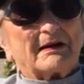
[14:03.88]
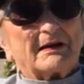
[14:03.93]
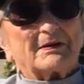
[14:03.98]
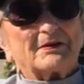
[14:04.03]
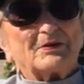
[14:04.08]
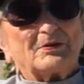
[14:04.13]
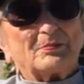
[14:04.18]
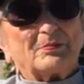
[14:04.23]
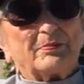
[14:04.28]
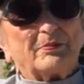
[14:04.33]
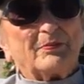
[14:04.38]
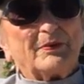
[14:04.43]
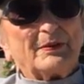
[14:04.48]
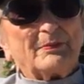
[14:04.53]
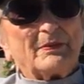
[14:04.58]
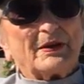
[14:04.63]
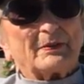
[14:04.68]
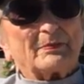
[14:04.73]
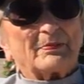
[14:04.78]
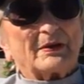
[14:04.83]
I knew
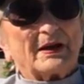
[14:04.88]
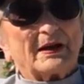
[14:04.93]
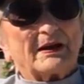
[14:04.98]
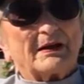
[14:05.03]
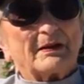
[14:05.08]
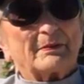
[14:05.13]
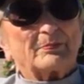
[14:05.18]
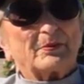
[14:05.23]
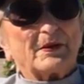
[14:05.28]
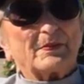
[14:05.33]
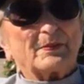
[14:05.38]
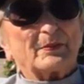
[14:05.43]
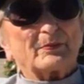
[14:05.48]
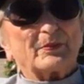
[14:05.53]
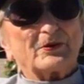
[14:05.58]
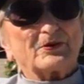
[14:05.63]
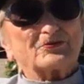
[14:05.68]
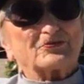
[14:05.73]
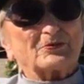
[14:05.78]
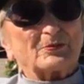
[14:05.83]
we met Brother
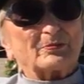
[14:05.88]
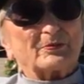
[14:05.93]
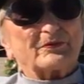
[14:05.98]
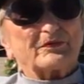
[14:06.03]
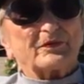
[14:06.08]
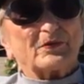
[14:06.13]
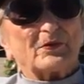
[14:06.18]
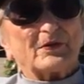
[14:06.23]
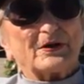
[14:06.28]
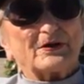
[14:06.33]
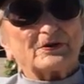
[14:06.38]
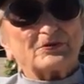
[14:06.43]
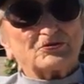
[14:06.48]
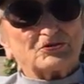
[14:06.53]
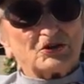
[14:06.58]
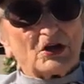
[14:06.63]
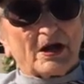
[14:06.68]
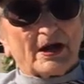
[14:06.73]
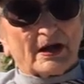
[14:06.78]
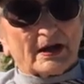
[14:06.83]
Bertram before I
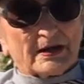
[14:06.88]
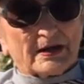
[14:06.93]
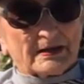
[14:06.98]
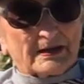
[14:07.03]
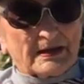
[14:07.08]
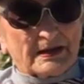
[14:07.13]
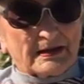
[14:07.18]
knew Jack.